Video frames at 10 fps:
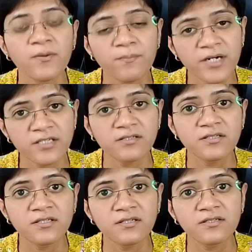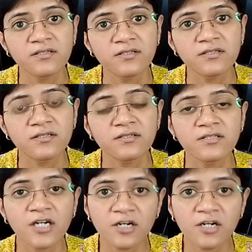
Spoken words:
But the